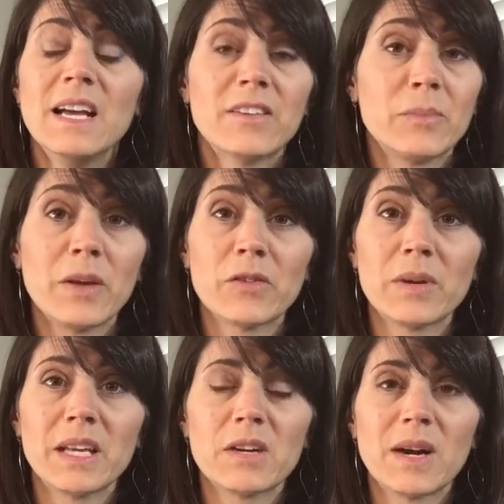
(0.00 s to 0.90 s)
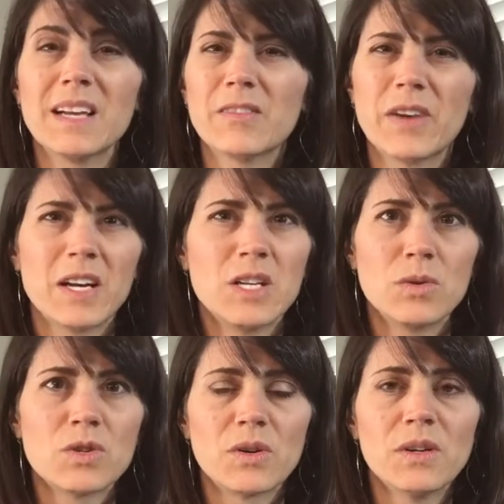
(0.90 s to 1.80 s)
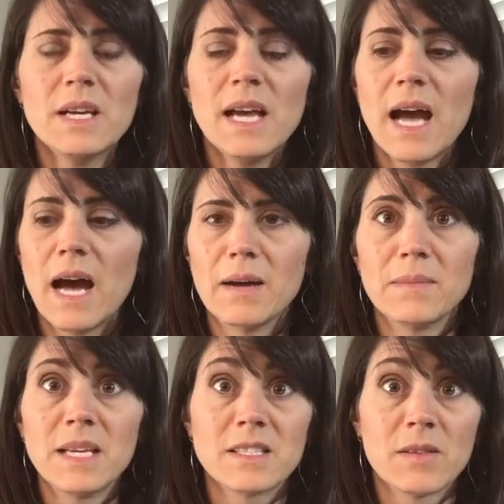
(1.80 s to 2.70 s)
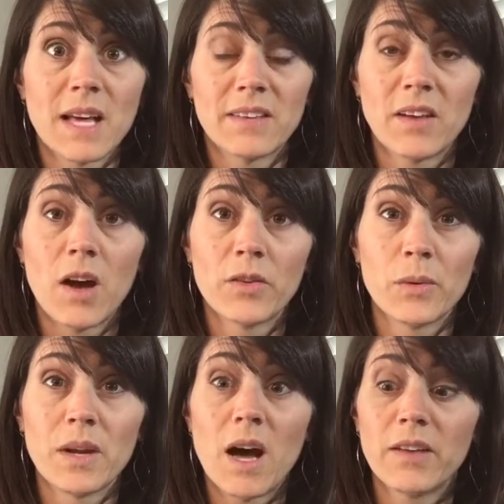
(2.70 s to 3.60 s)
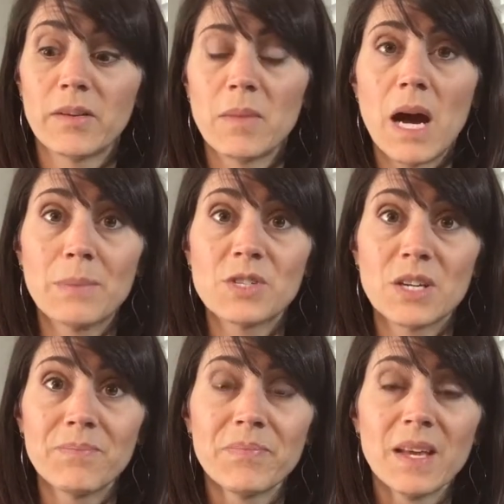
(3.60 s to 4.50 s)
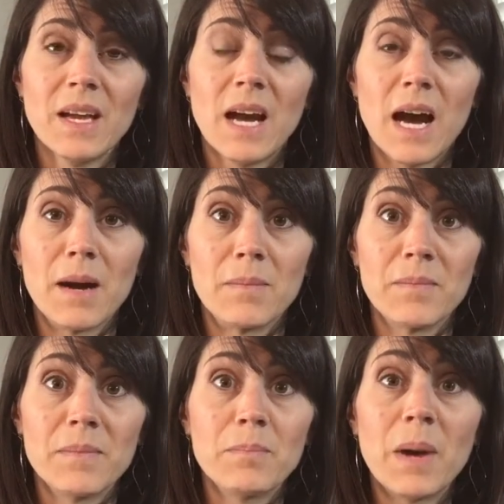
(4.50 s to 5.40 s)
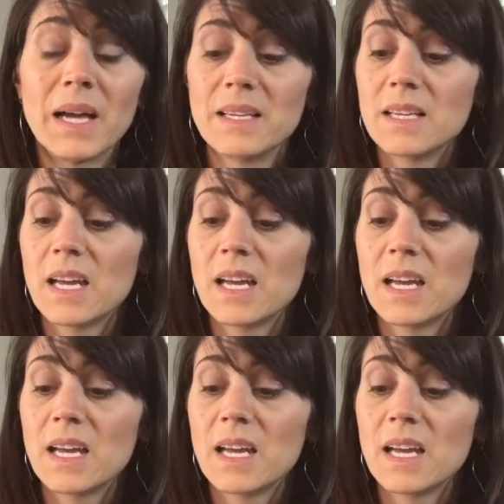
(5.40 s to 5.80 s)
Smells really great. It's very neutral. And so that's also an awesome option. But